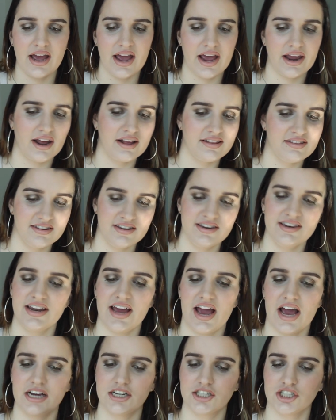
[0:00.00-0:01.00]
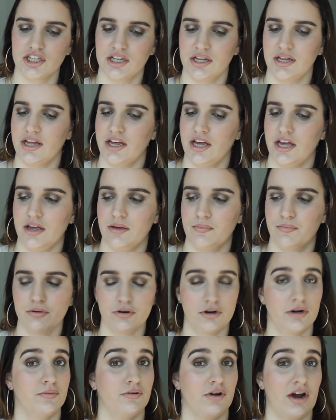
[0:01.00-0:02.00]
And I didn't actually
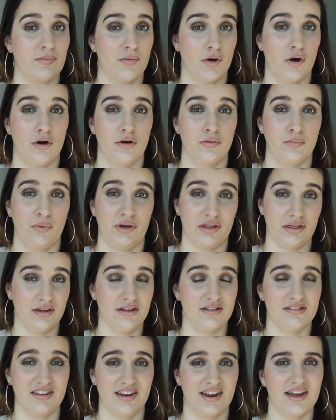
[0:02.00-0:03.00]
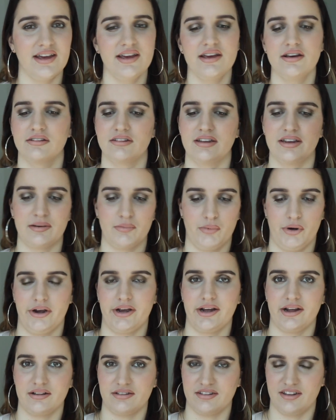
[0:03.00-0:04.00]
put a primer on with it today because I am
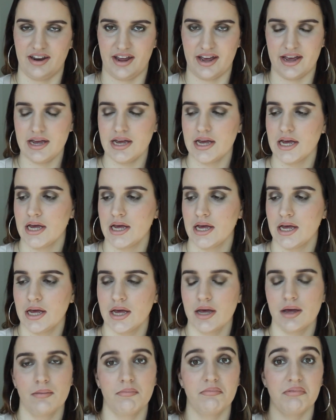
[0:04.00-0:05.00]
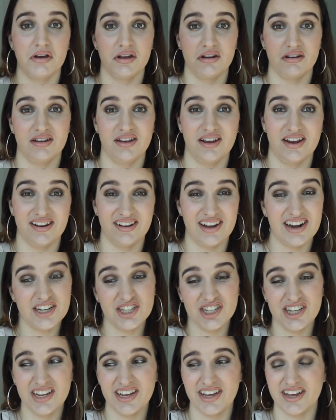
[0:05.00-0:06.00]
wearing it today. But it
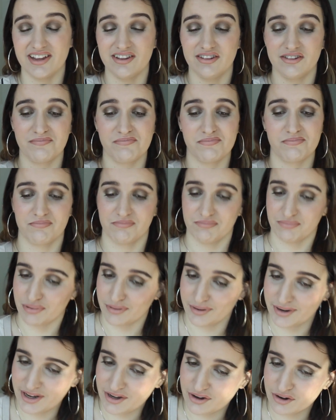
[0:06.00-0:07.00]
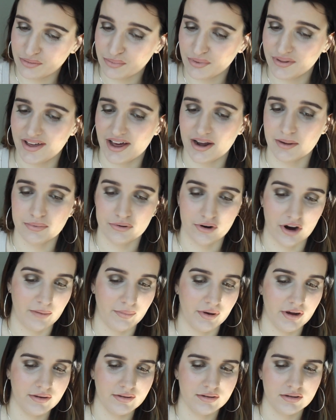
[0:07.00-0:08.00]
actually is pretty good without a
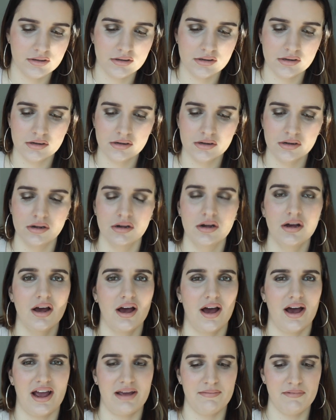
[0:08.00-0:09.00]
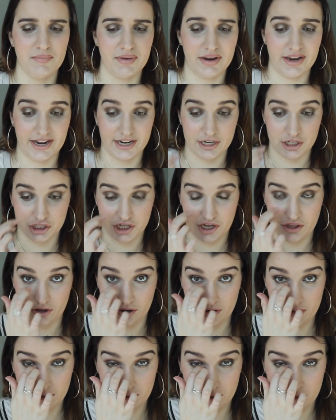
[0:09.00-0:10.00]
primer. I am a bit itchy
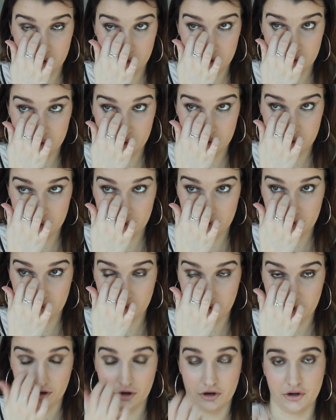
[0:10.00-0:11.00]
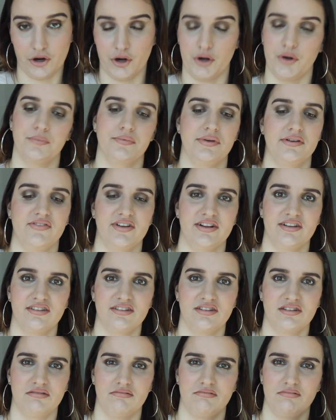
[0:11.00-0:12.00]
though, so I don't know if
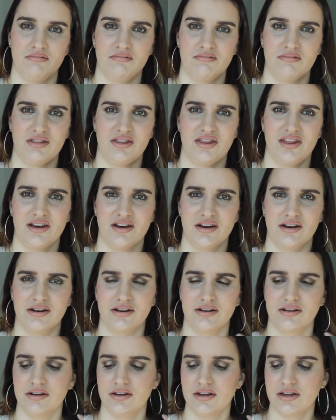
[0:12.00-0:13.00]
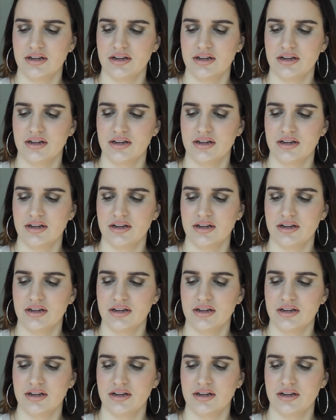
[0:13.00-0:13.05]
it's the